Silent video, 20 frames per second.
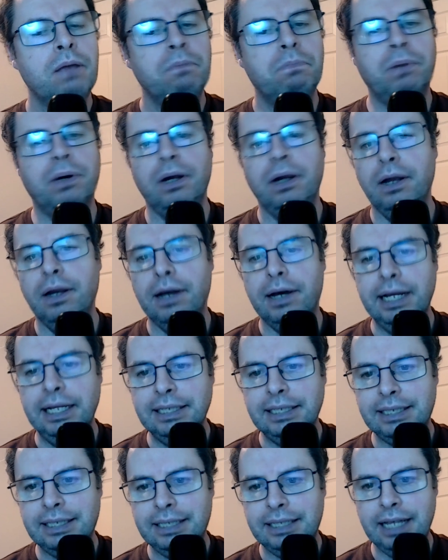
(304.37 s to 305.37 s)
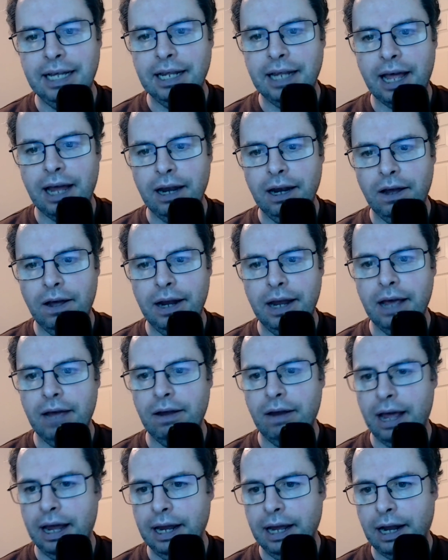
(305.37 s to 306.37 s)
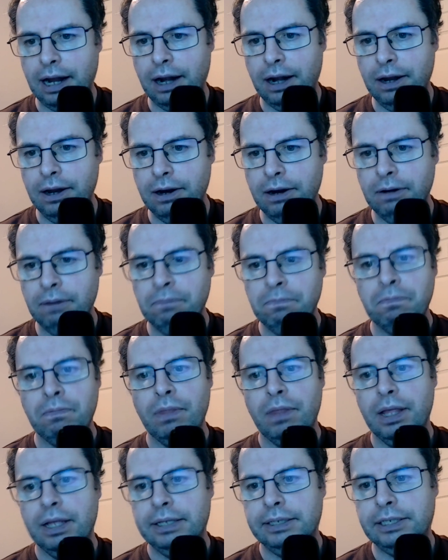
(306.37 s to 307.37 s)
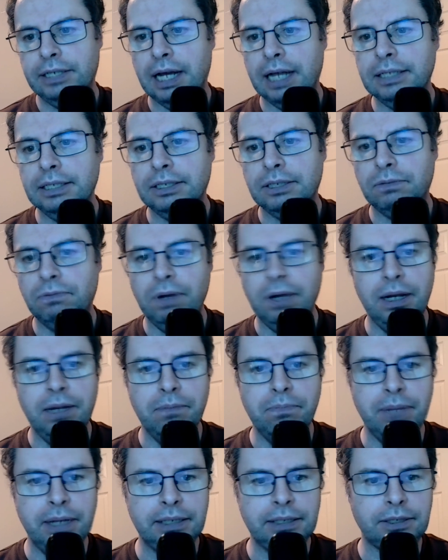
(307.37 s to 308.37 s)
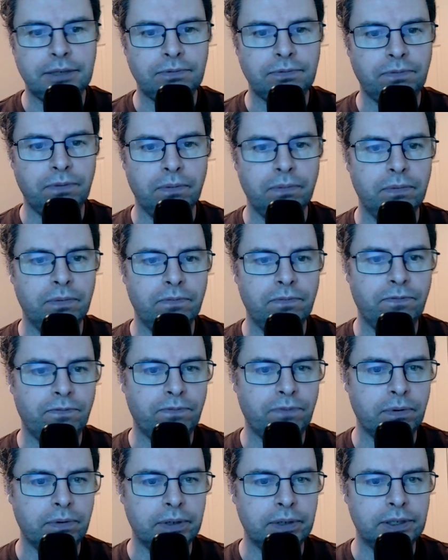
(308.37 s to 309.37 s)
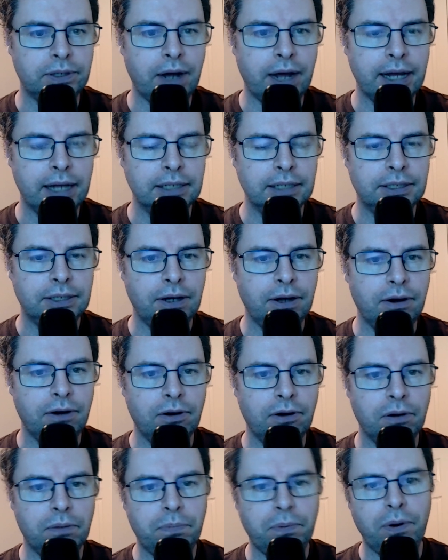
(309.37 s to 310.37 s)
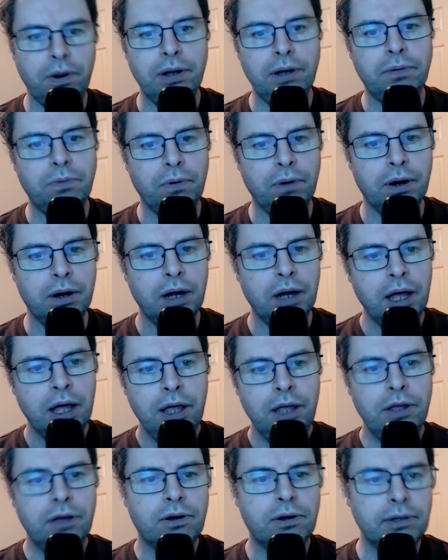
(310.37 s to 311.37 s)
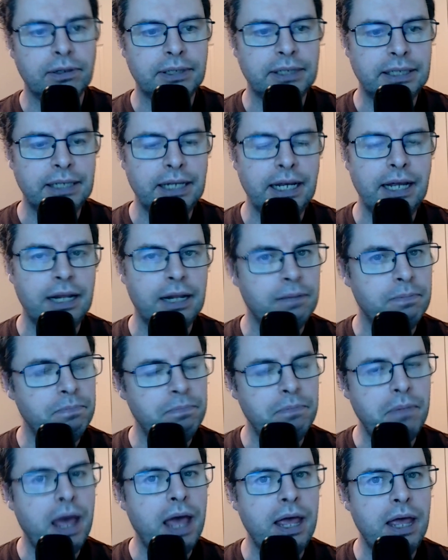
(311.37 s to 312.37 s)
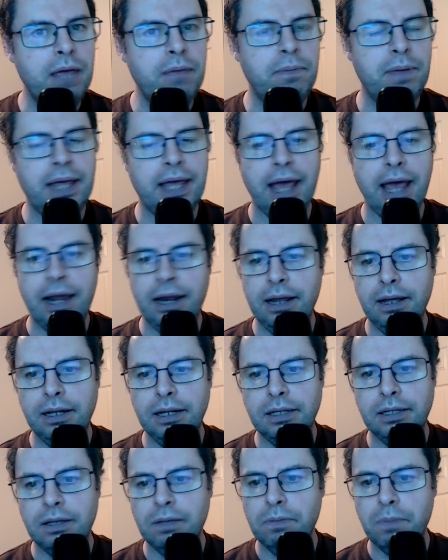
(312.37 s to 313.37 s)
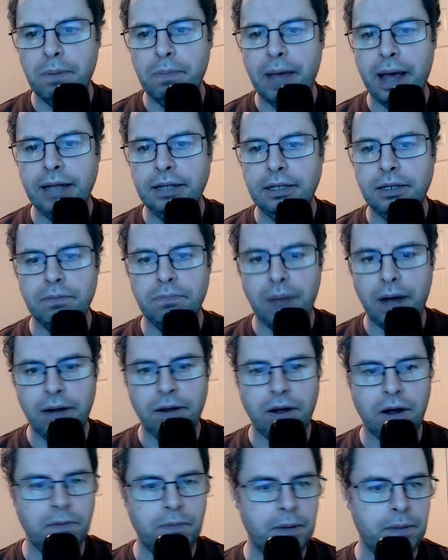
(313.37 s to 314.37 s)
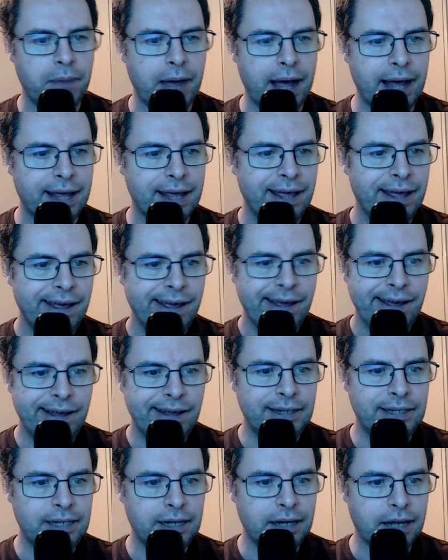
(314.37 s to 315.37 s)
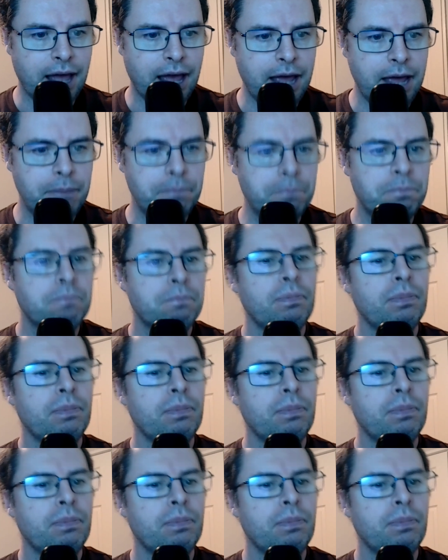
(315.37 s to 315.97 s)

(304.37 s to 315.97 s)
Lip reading: But Lions steal that line out, and a clear chance really missed from the Dragons there, at a point where you could have seen them maybe getting the momentum and coming back into the game.